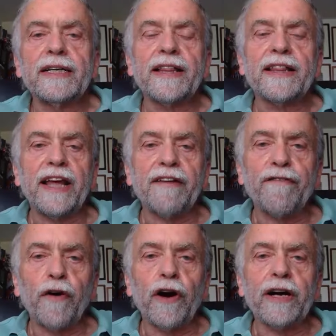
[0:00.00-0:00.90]

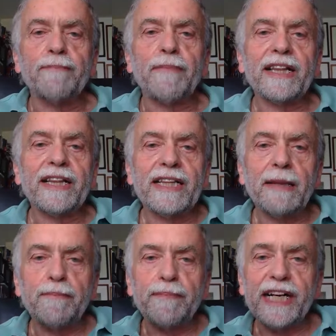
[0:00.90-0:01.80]
therefore, but
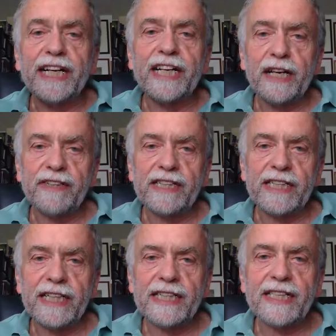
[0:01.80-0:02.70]
the
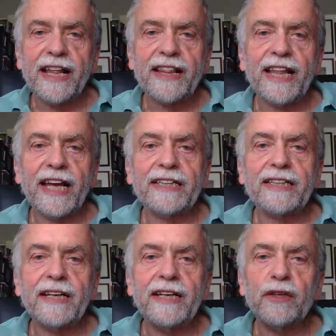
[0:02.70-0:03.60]
prerequisite is that
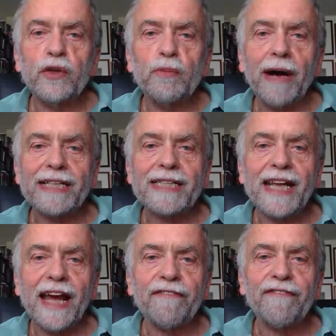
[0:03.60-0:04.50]
you must
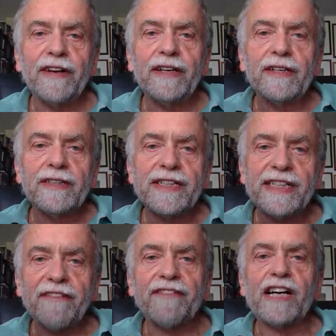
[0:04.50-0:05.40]
have
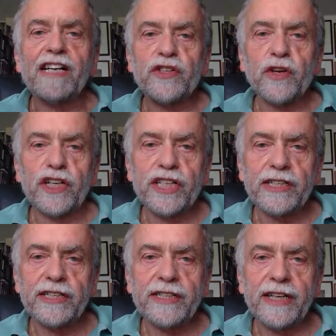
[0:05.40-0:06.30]
several
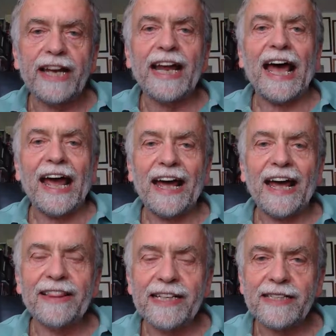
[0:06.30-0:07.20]
surgeons, and I
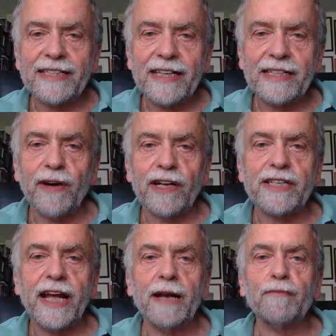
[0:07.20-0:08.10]
had this. This
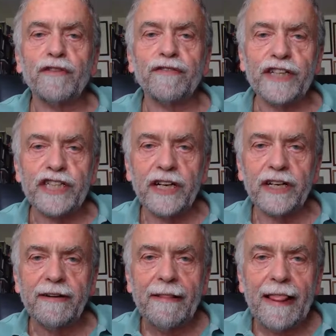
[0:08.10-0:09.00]
was Helmut
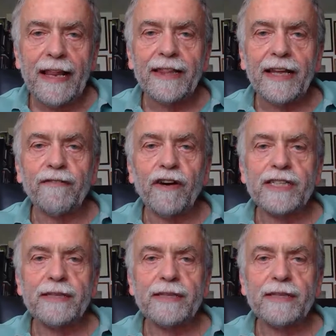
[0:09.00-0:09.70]
Fischer, that was